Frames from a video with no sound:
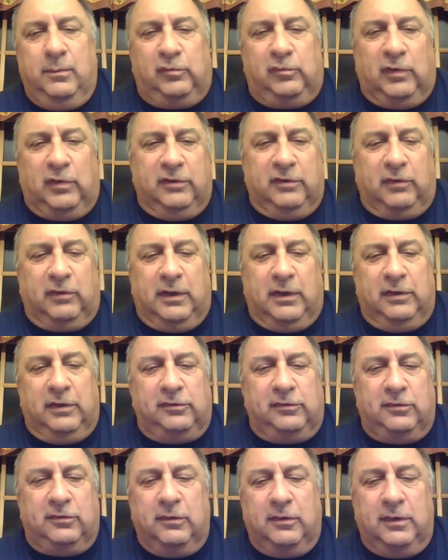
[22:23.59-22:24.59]

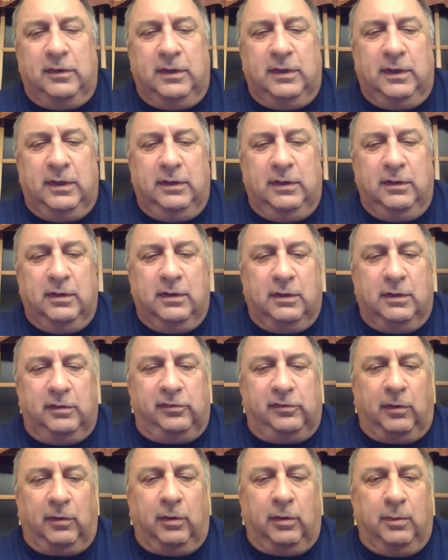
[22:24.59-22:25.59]
translates to the
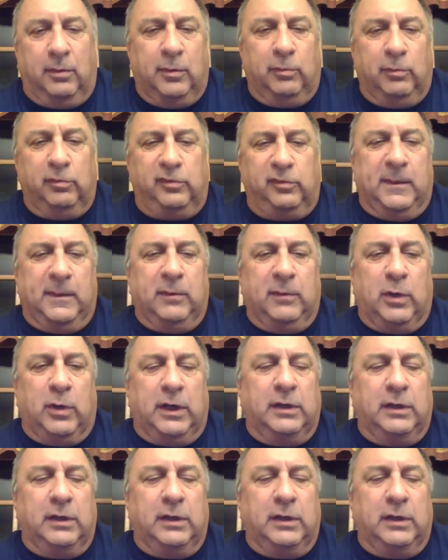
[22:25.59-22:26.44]
Charlotte Motor Speedway?